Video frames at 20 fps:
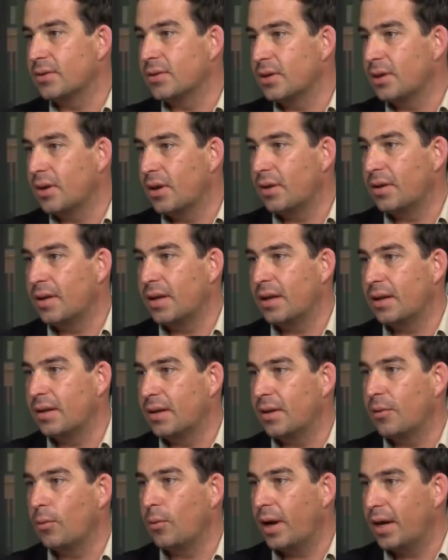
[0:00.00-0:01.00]
you know,
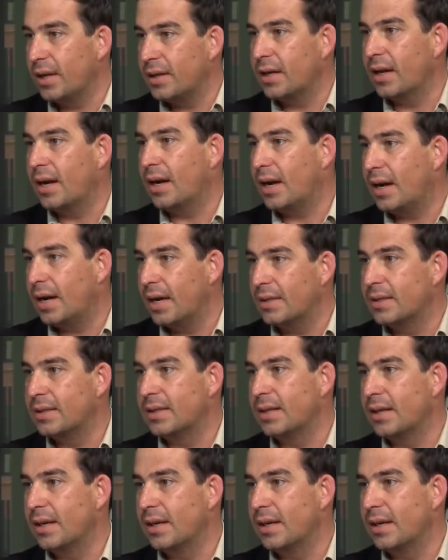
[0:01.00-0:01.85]
their weight, their height,